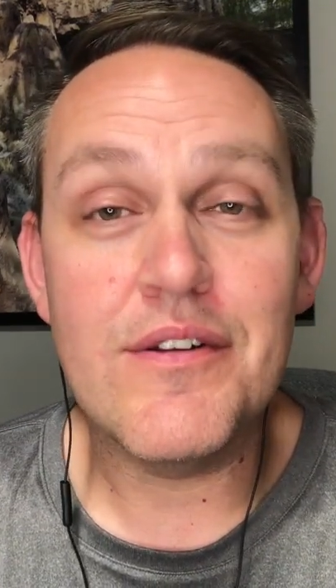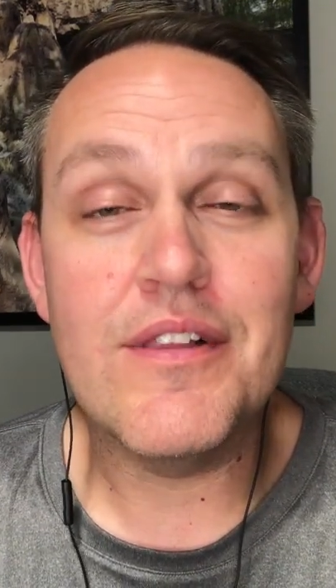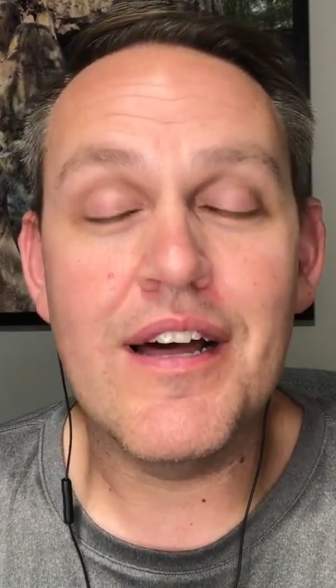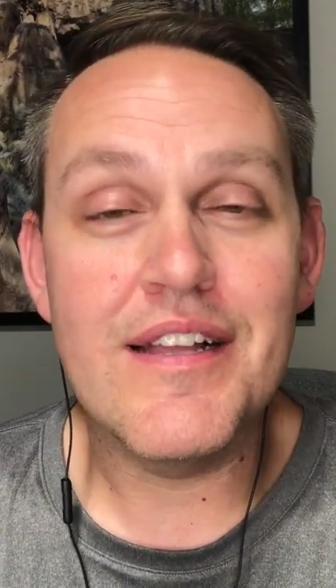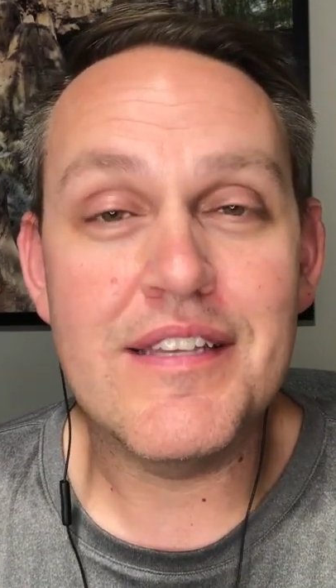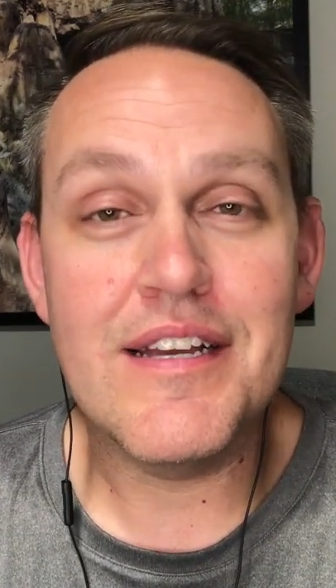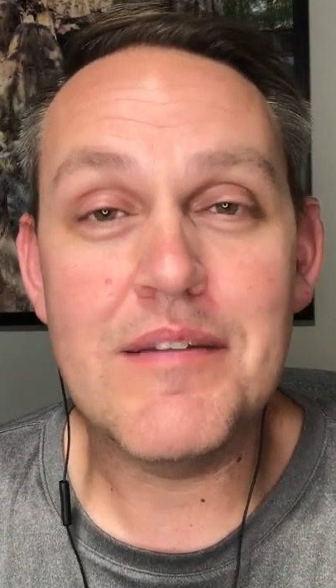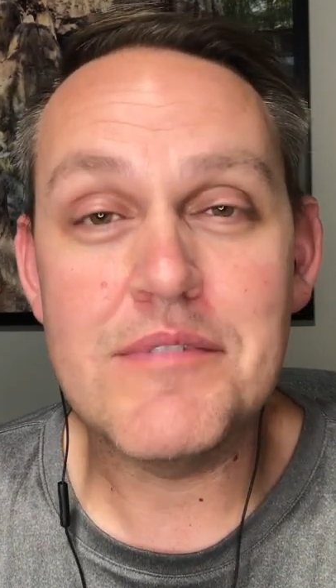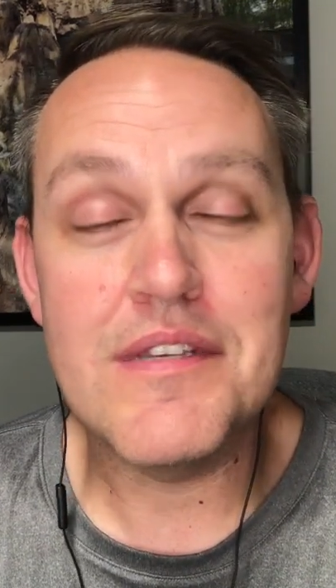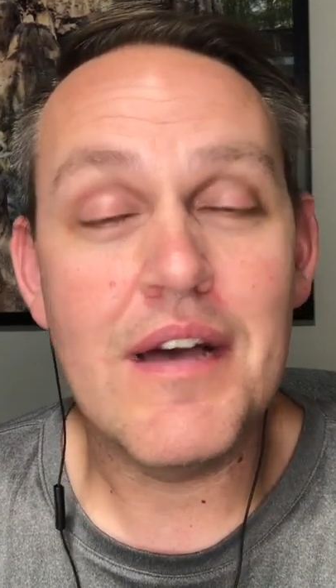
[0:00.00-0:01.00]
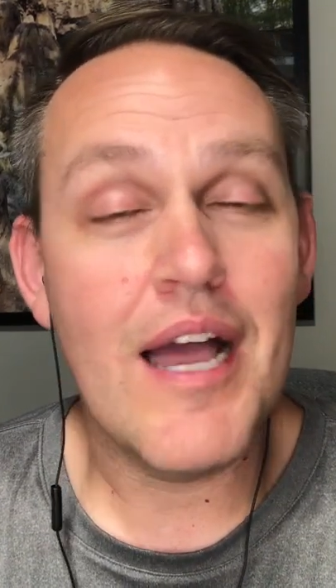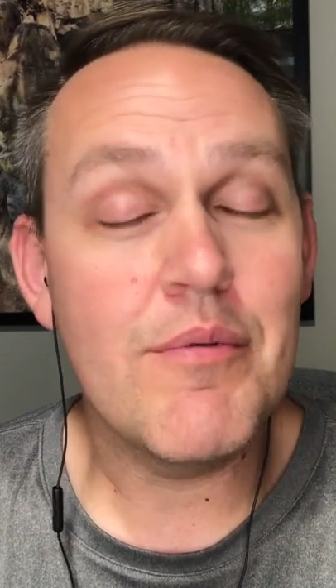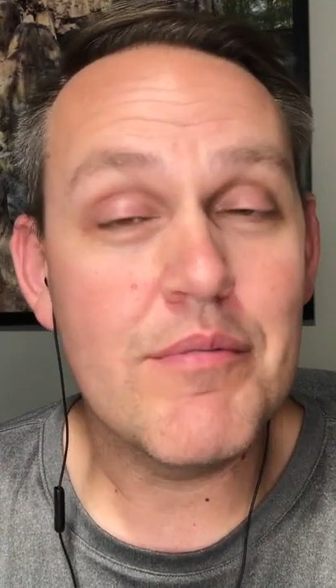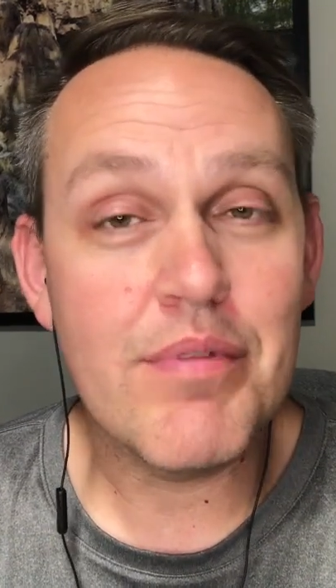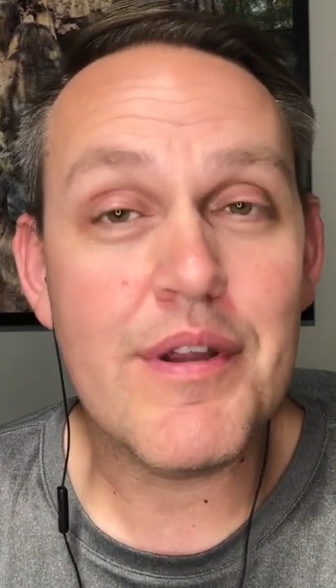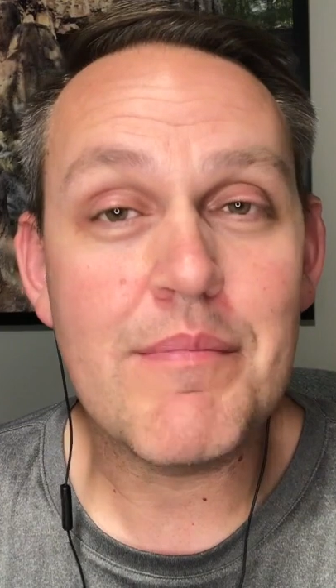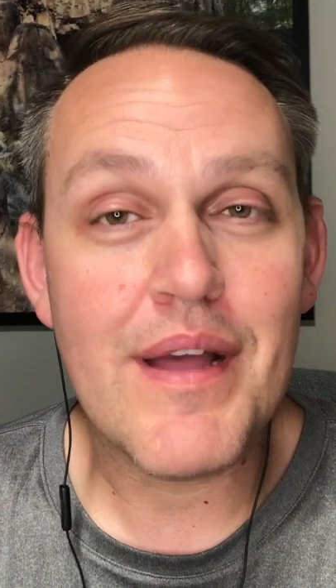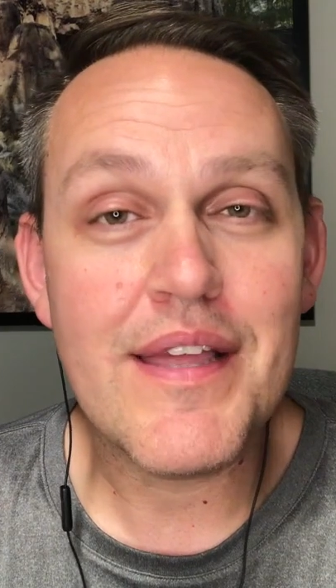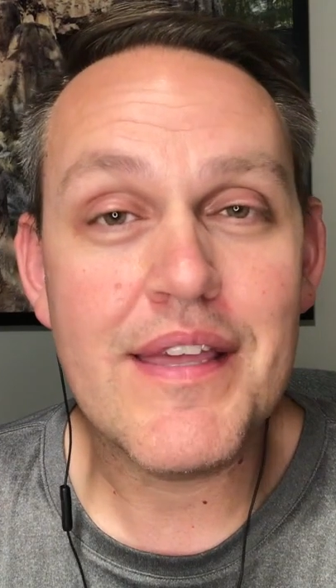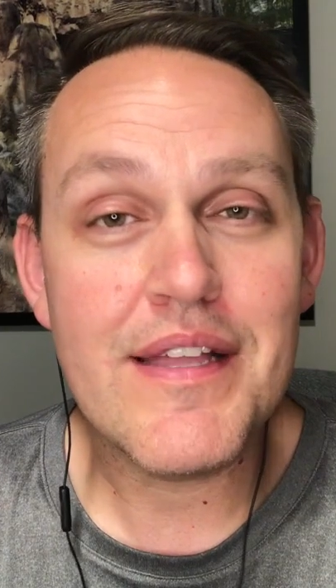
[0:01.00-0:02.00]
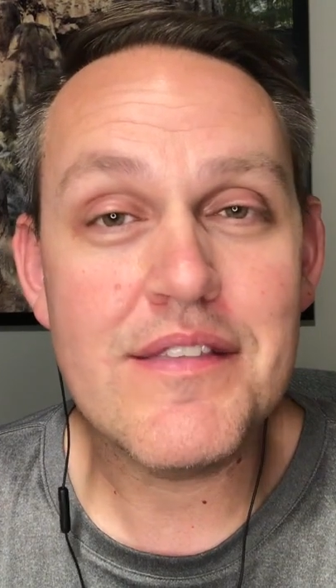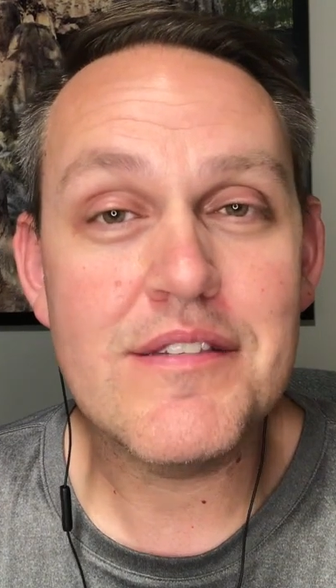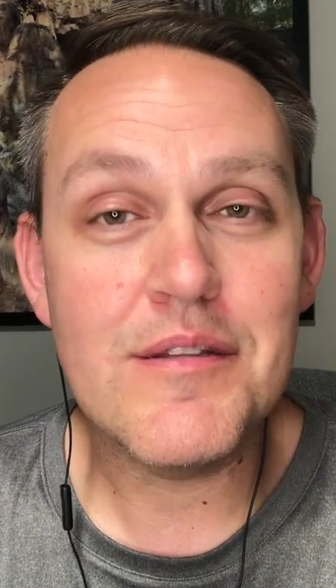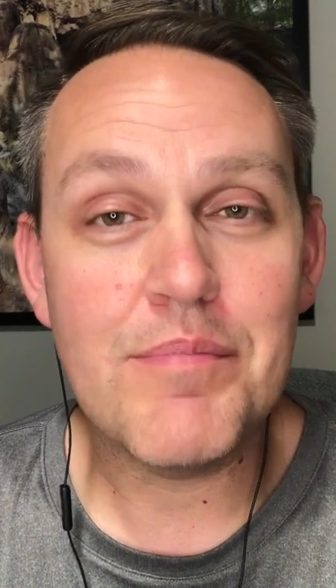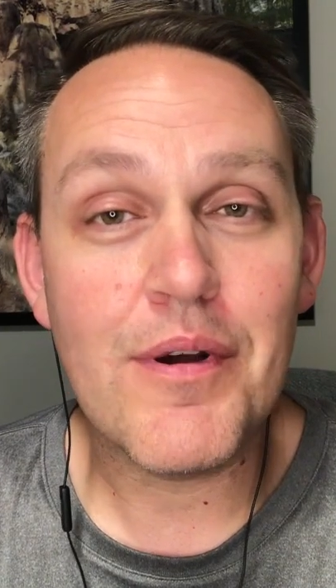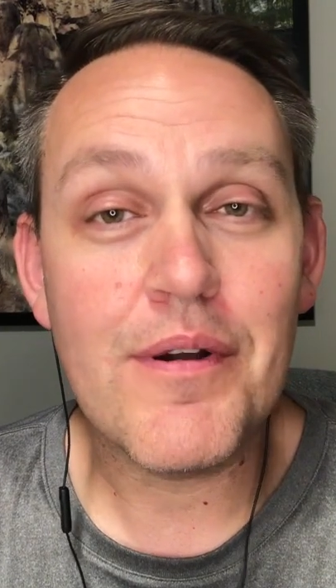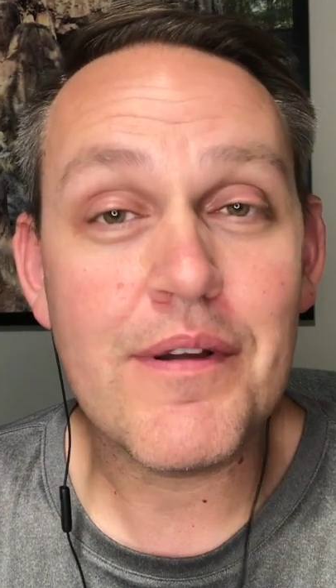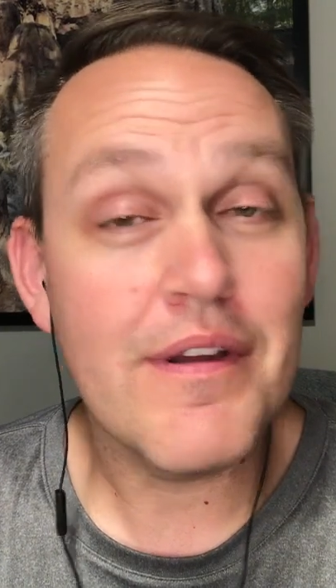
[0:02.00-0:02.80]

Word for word: a lot of times I would bring my kids to the park